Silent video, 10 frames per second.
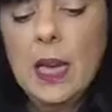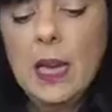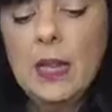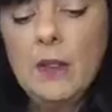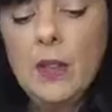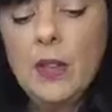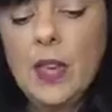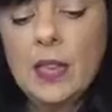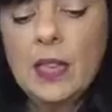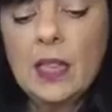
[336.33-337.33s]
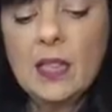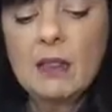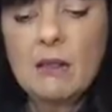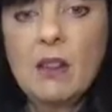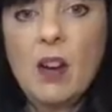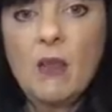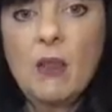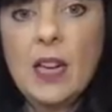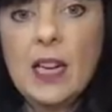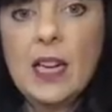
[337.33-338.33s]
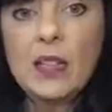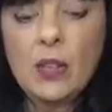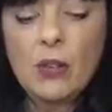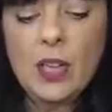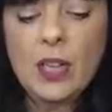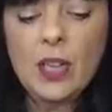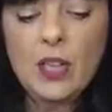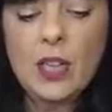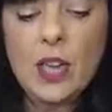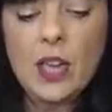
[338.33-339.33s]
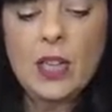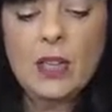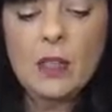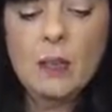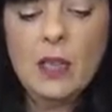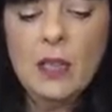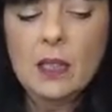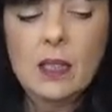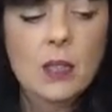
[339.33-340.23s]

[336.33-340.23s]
And if you think that it's not really as green as you'd like it to be,